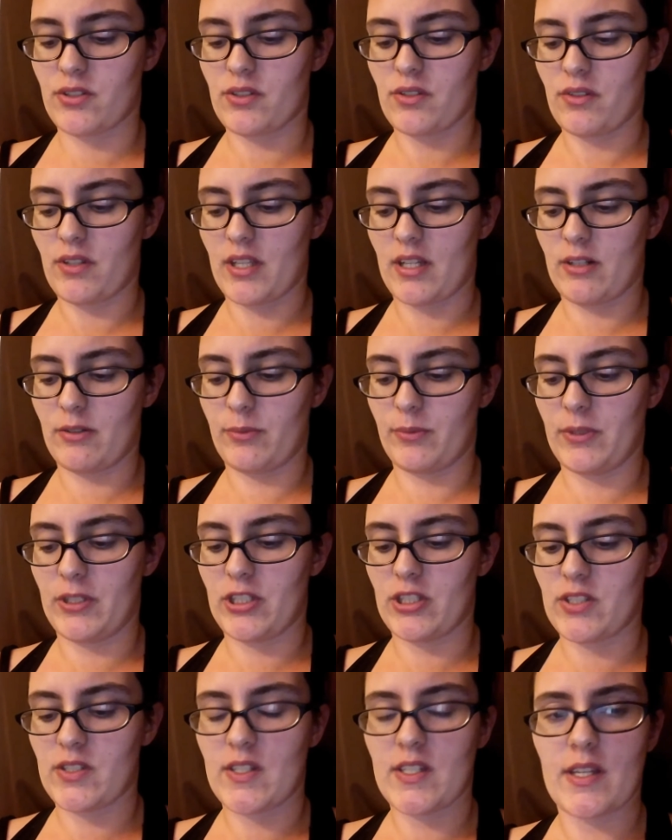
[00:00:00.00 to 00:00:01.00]
So that'll be
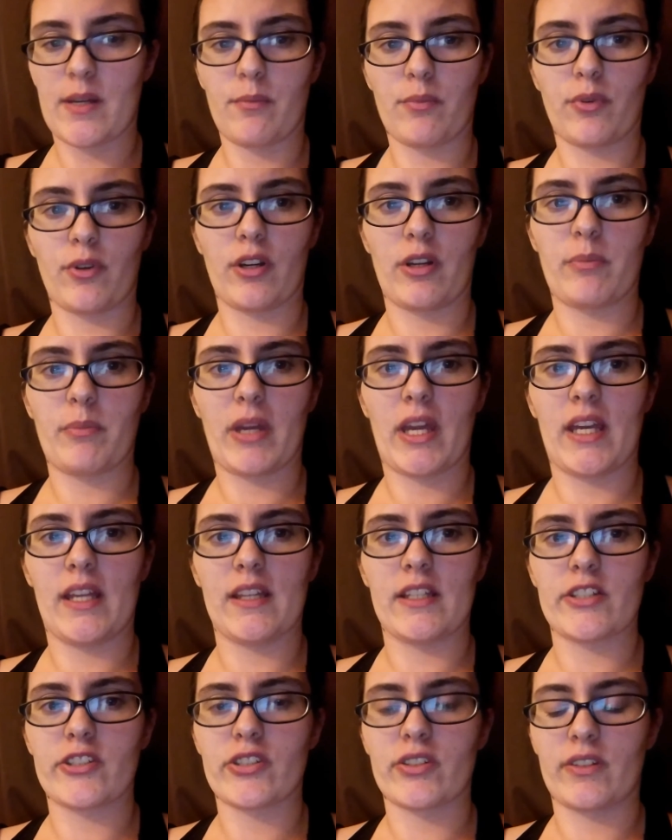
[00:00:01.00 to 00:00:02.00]
just a temporary pain
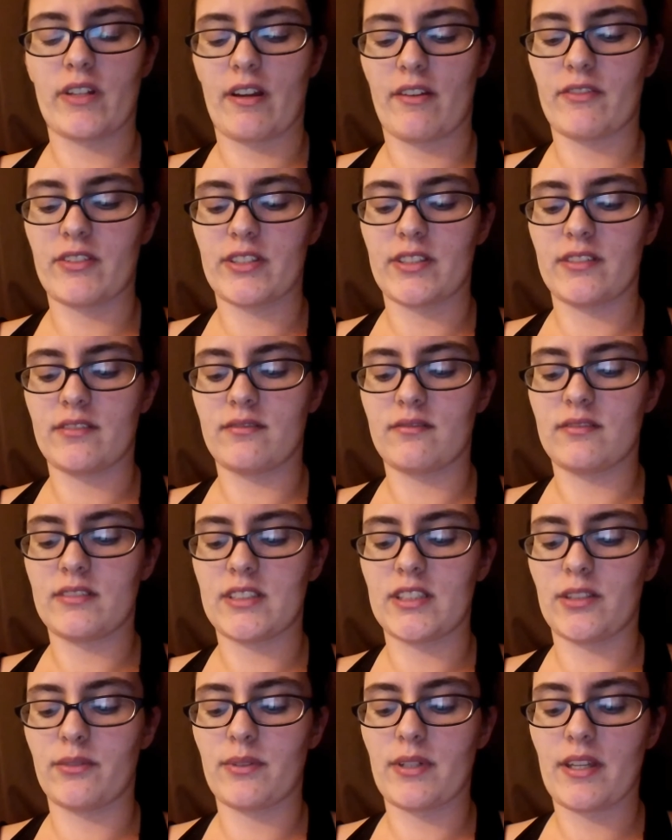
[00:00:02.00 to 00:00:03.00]
that she'll have to
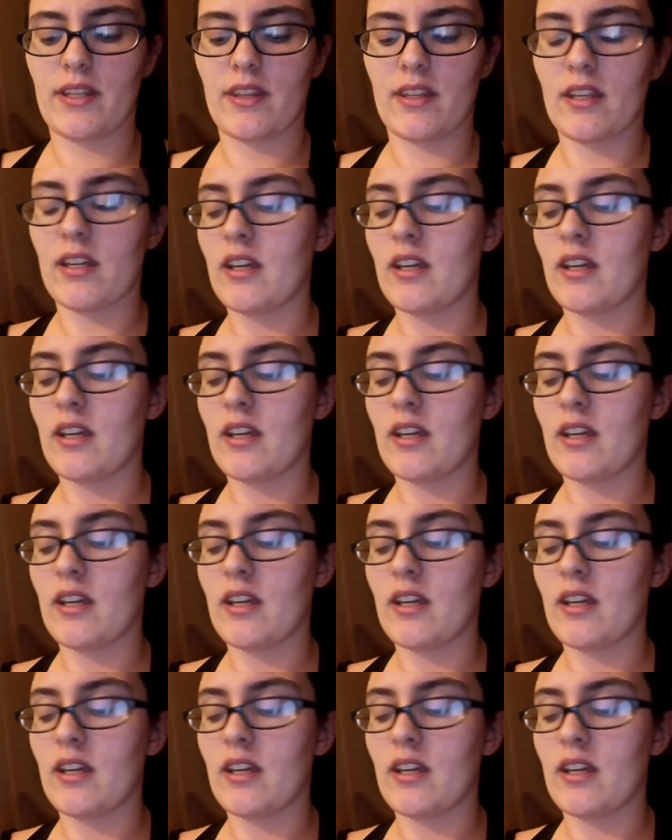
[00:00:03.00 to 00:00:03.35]
deal with.